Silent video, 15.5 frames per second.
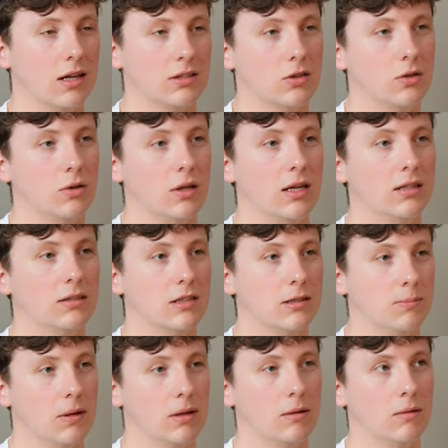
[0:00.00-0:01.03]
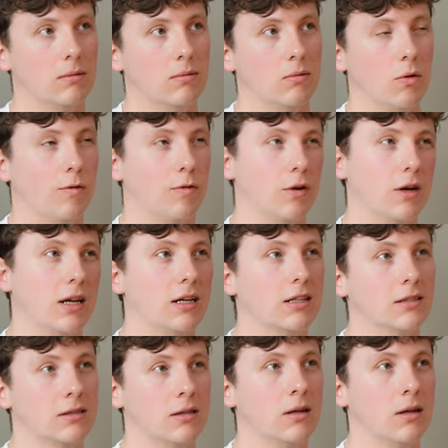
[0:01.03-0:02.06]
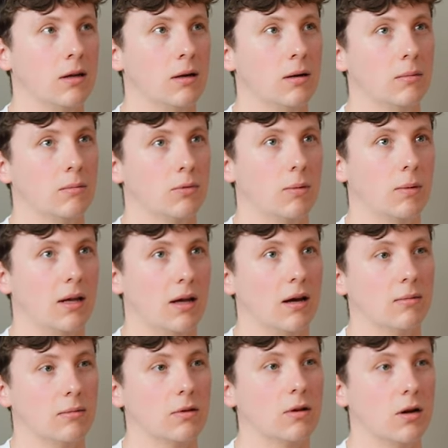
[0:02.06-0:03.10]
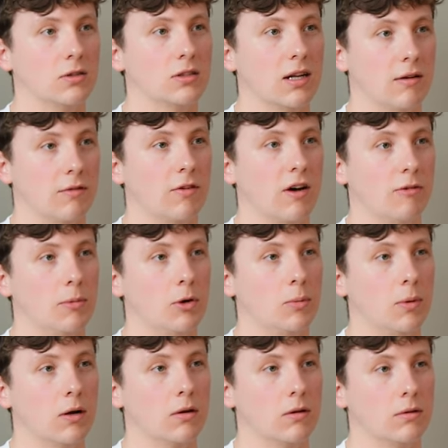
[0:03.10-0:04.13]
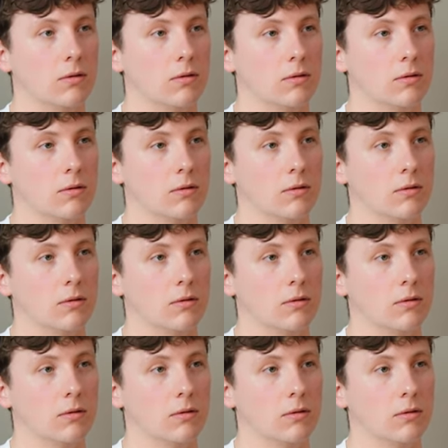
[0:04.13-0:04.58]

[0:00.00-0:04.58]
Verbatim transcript: like 2 years, it's been 3 years, probably close to that 5 mil mark. Mate,